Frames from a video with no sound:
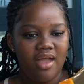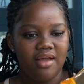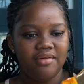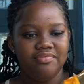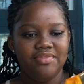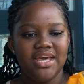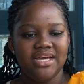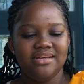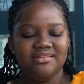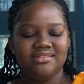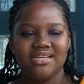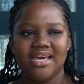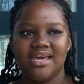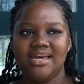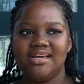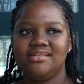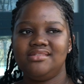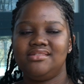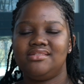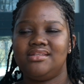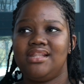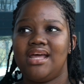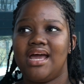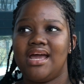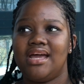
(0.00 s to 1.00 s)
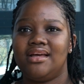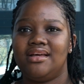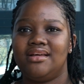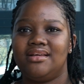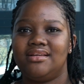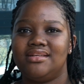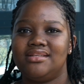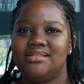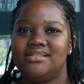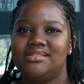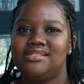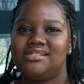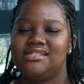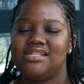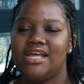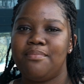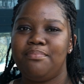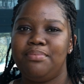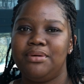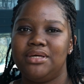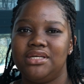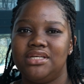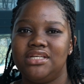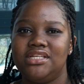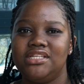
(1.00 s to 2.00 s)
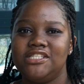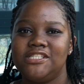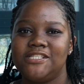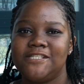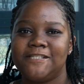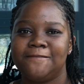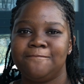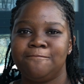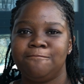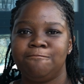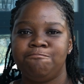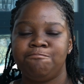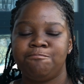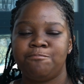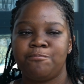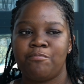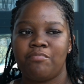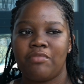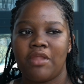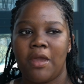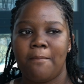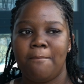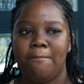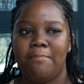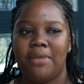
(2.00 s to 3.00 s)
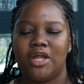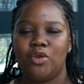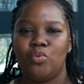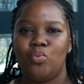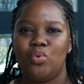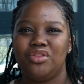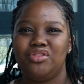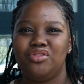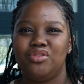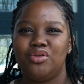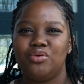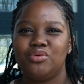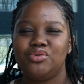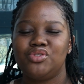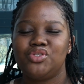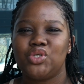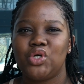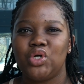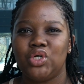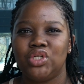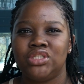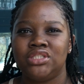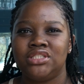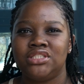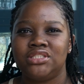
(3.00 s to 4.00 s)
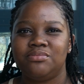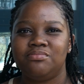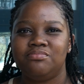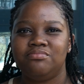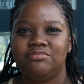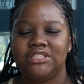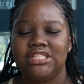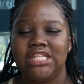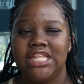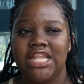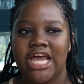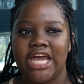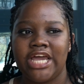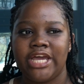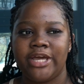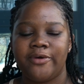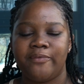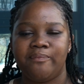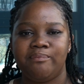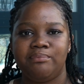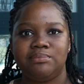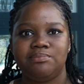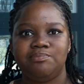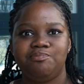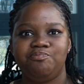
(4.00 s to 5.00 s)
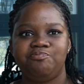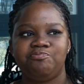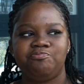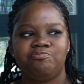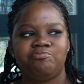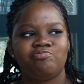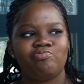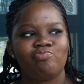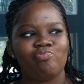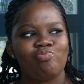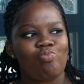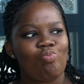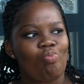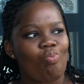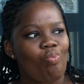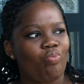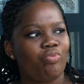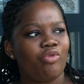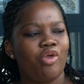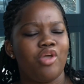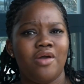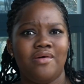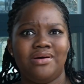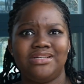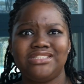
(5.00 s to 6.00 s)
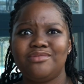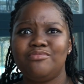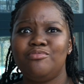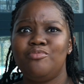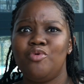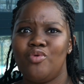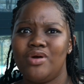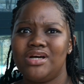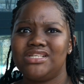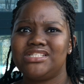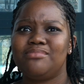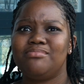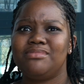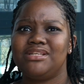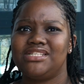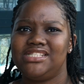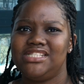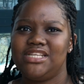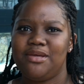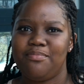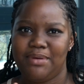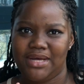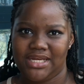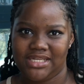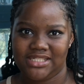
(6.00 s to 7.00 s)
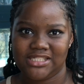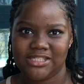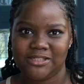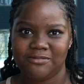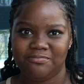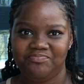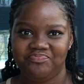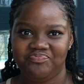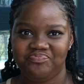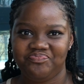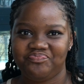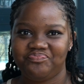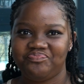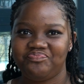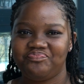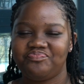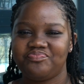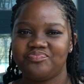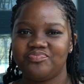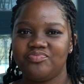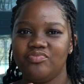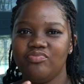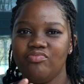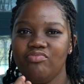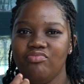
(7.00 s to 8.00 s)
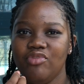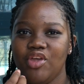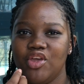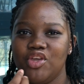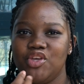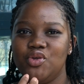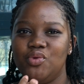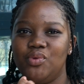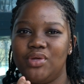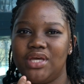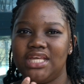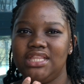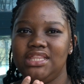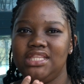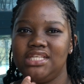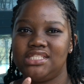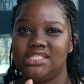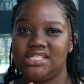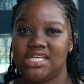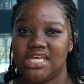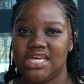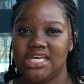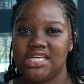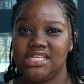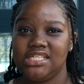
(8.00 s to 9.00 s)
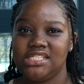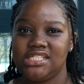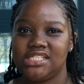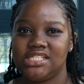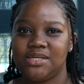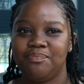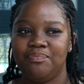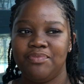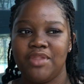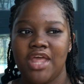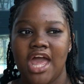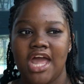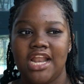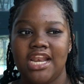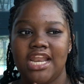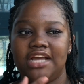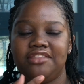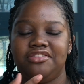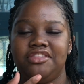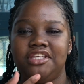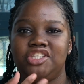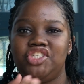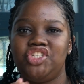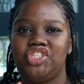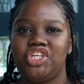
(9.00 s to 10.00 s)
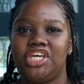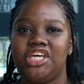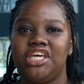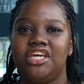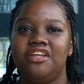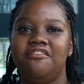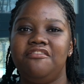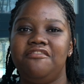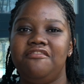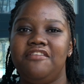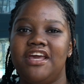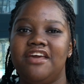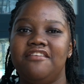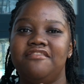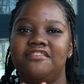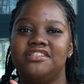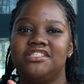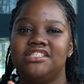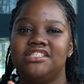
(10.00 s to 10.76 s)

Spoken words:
They taste like snappers, but with no salt. Like, it was more as a snappers. You get the taste, like the chicken flavor